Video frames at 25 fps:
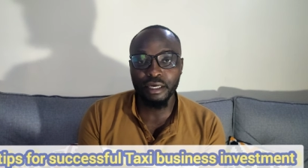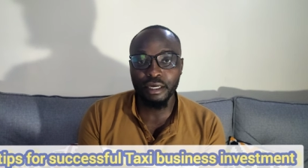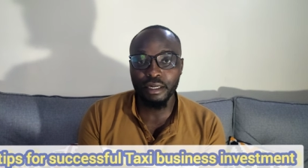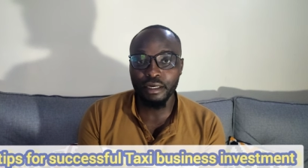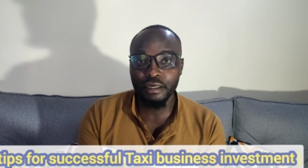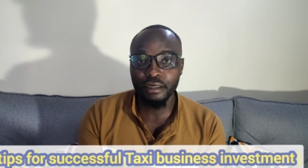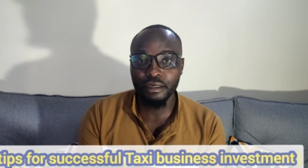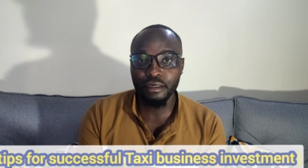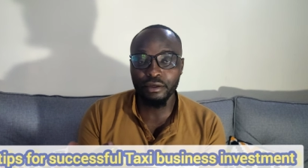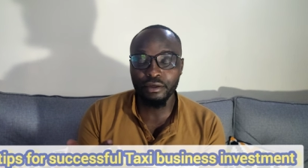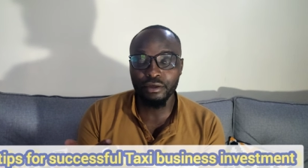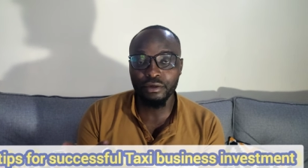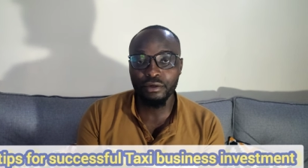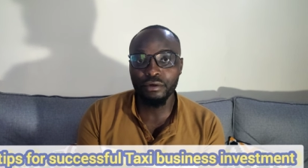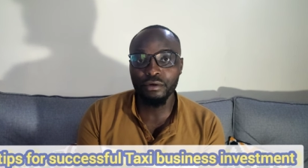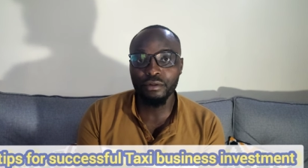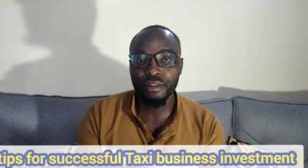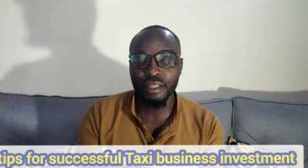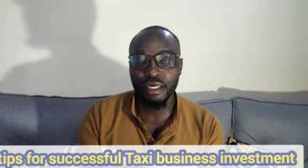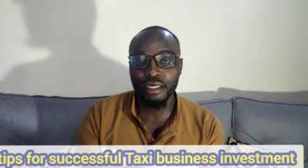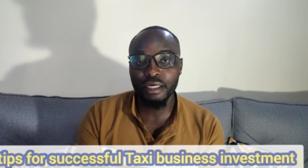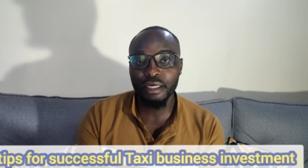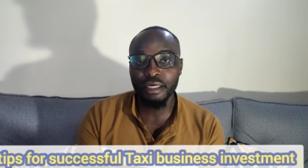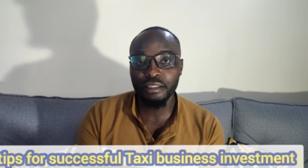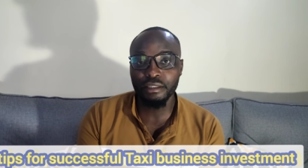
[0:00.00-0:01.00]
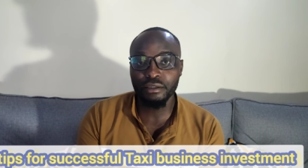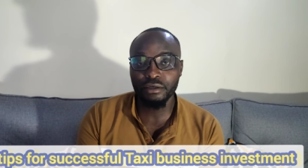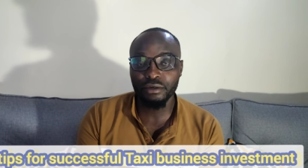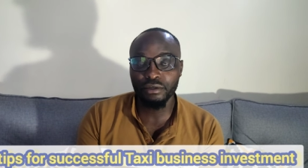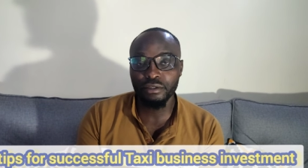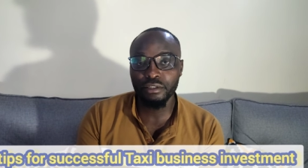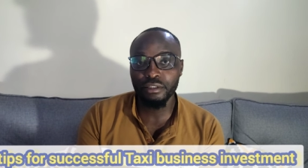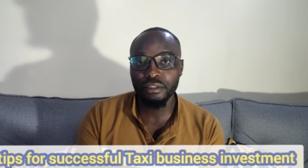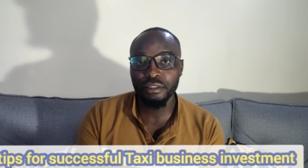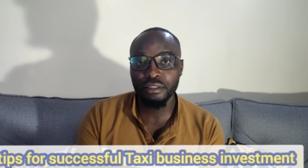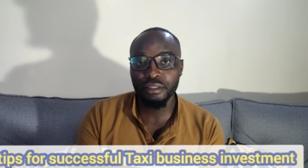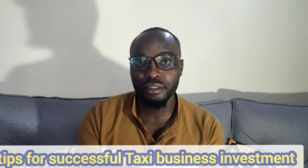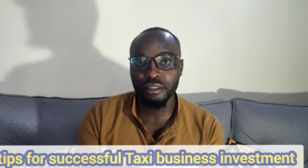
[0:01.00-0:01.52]
And you know, that has
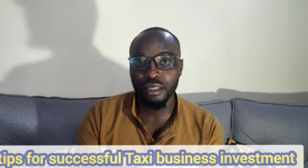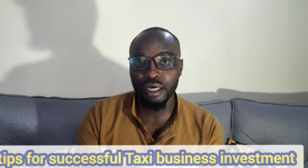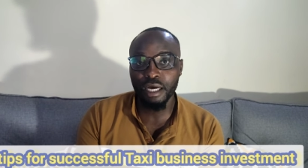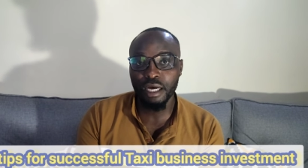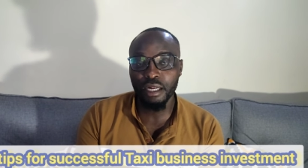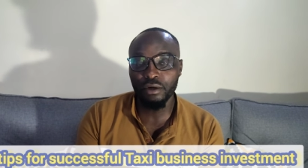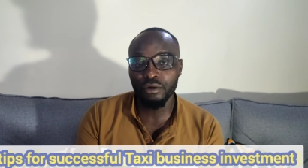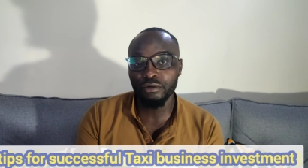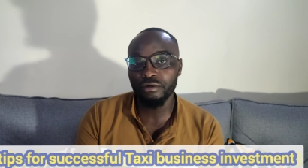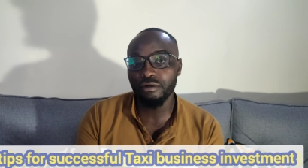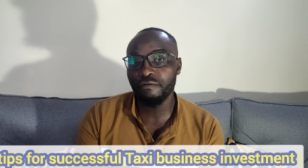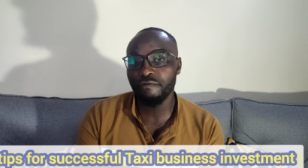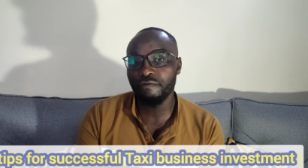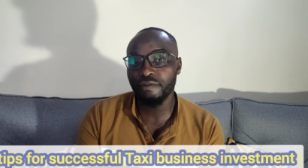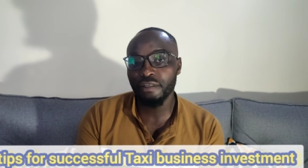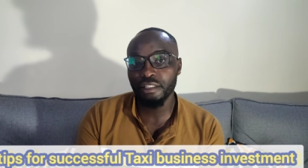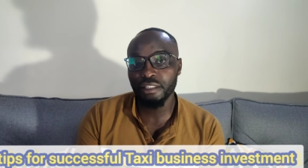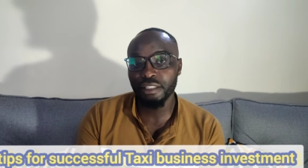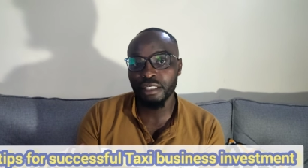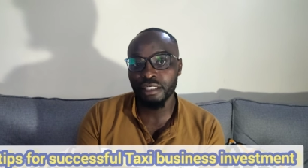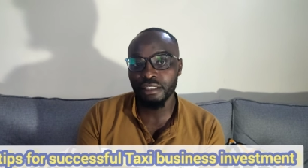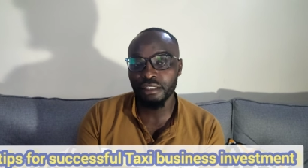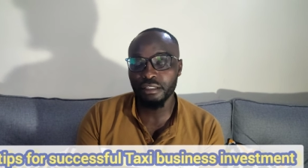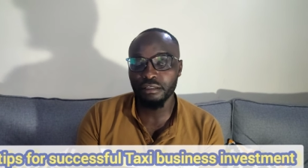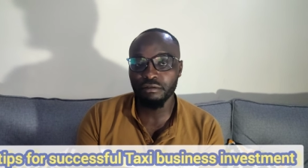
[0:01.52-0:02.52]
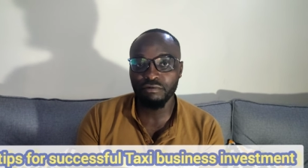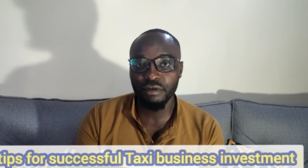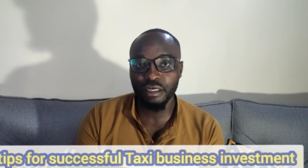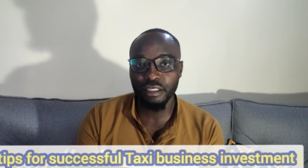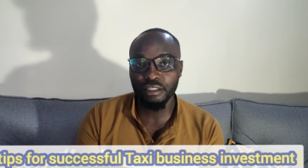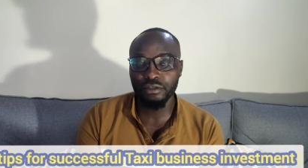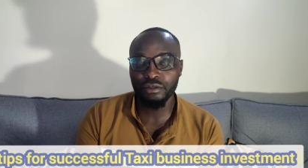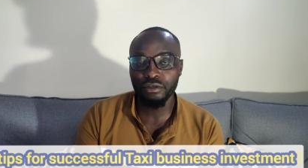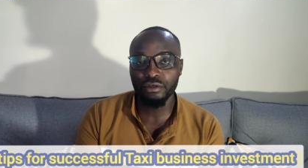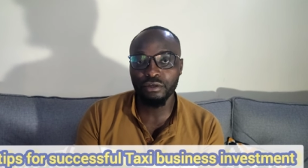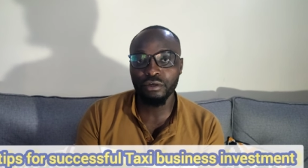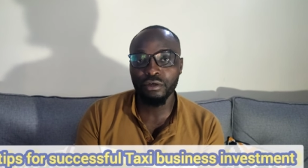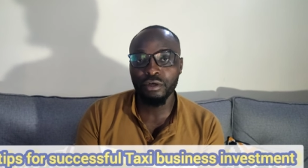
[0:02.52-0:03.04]
caused a lot of
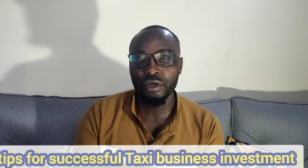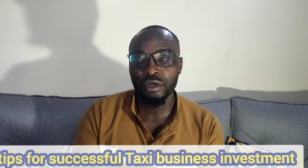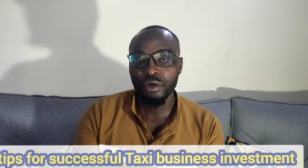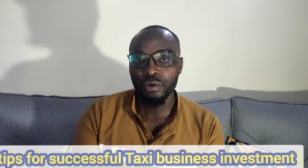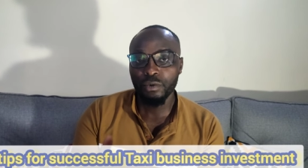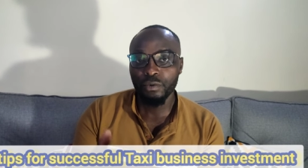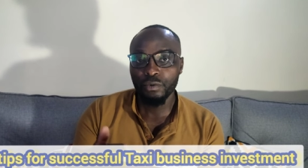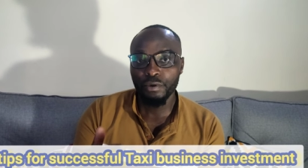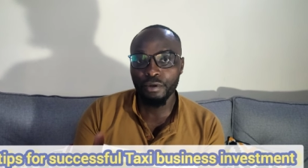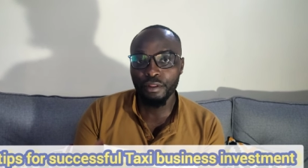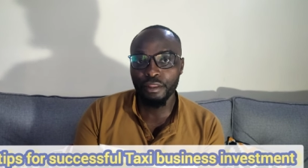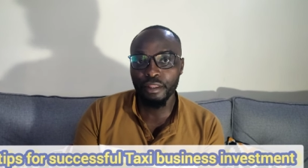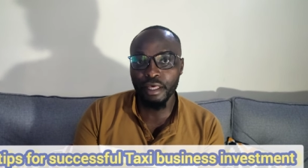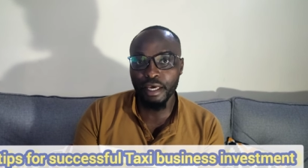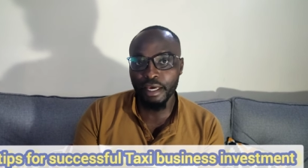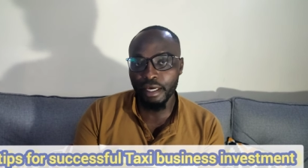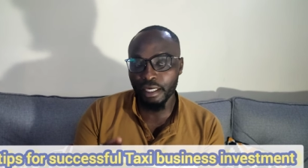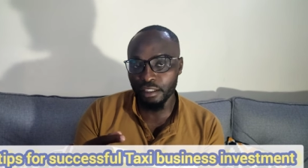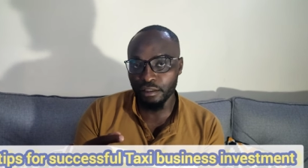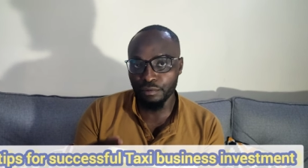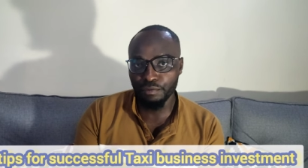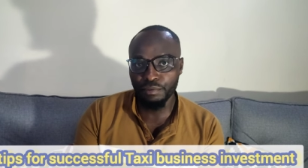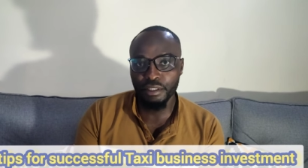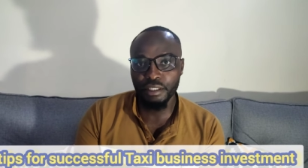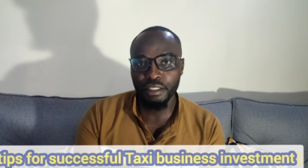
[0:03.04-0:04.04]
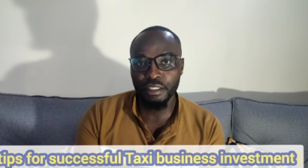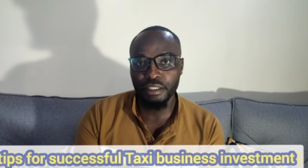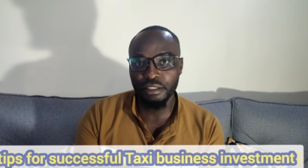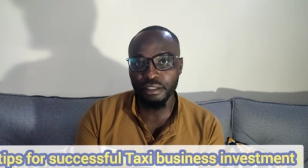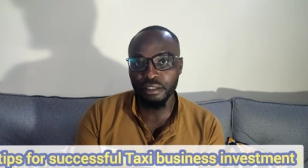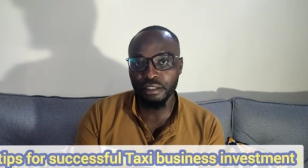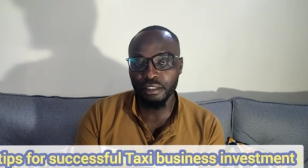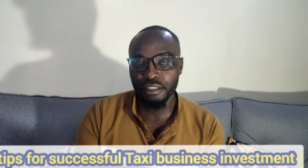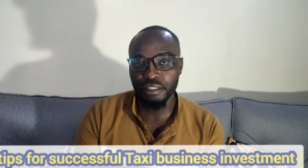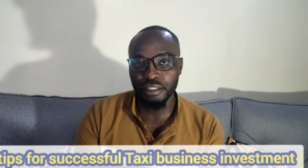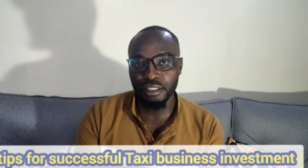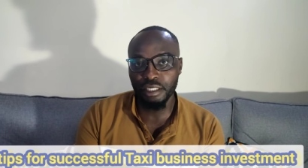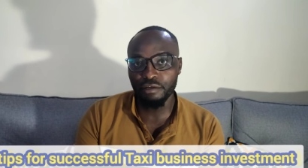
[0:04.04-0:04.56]
dissatisfaction with the experienced
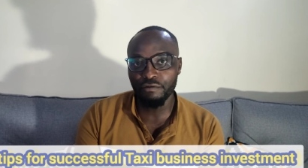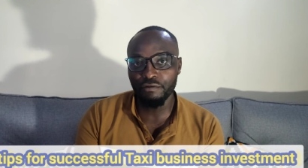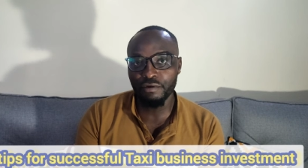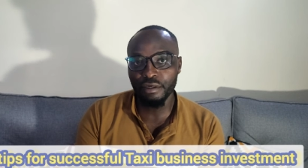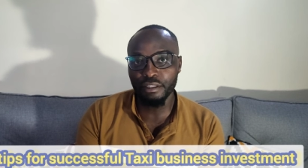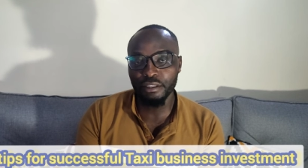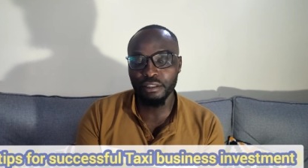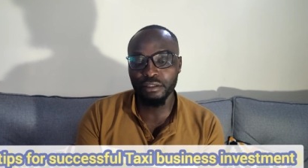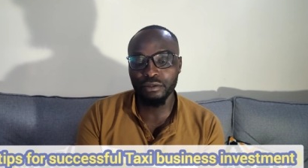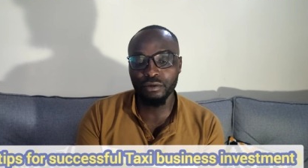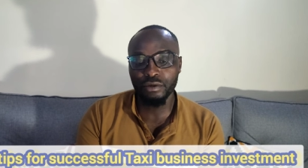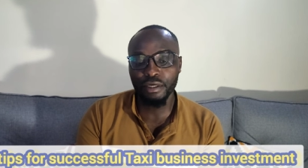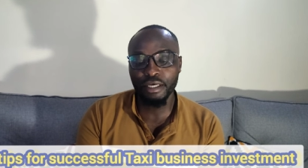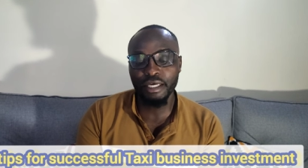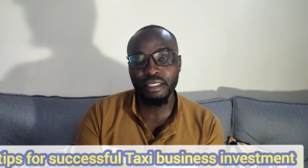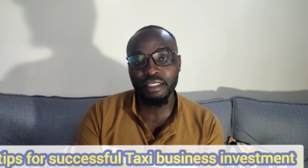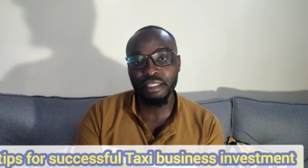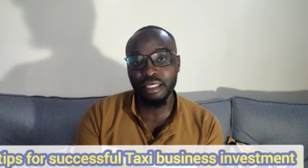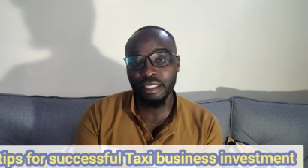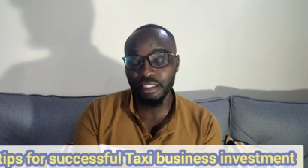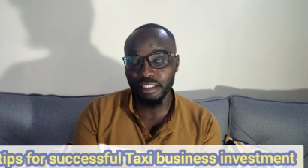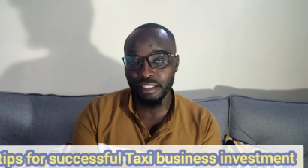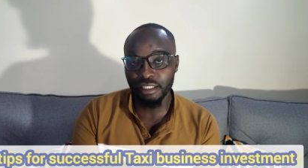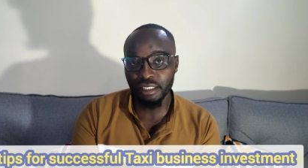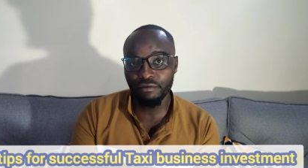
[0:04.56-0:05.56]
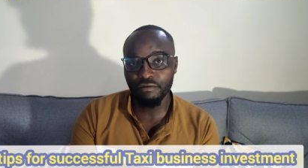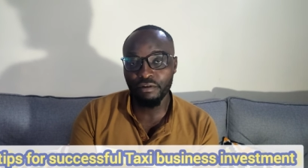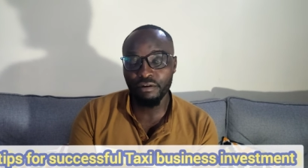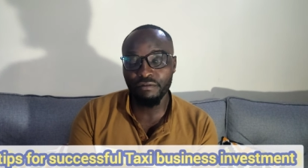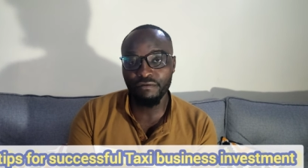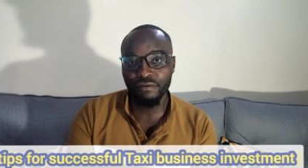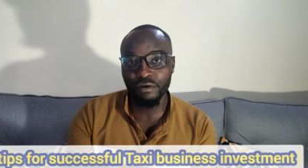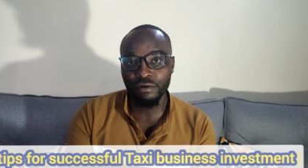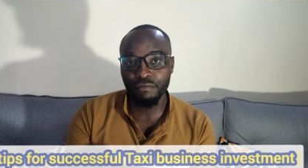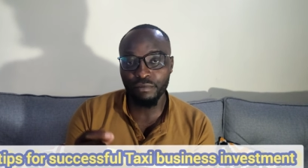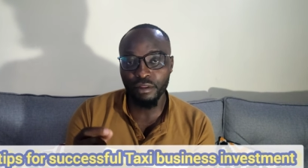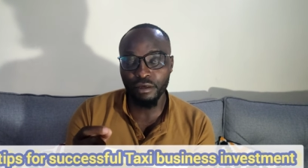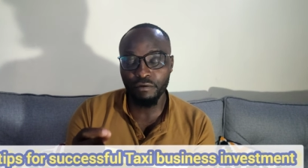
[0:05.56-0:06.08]
drivers. So get a driver
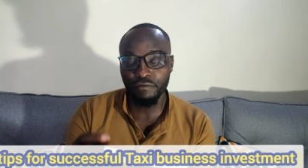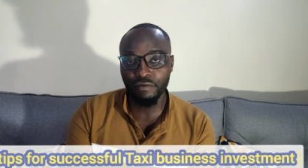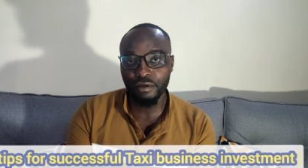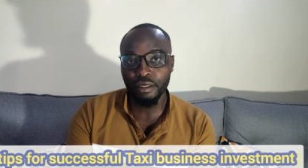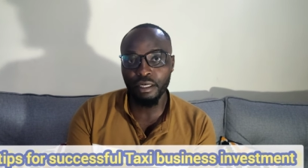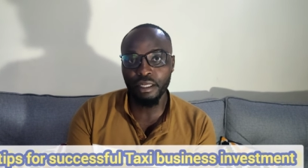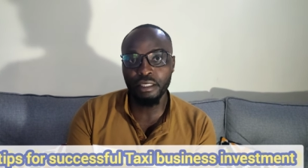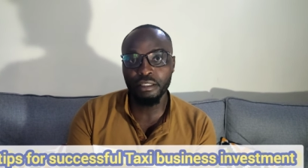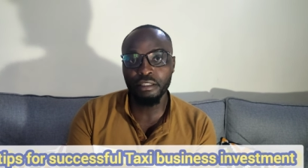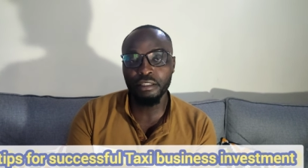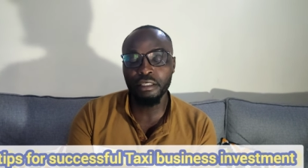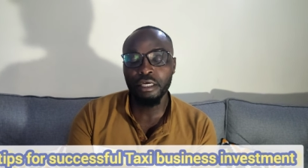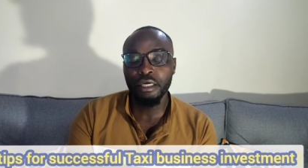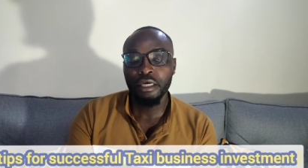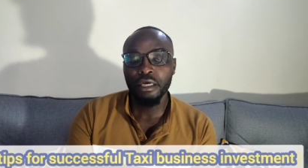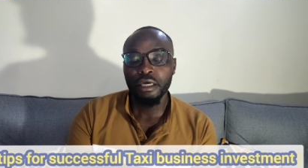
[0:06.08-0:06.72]
from the village,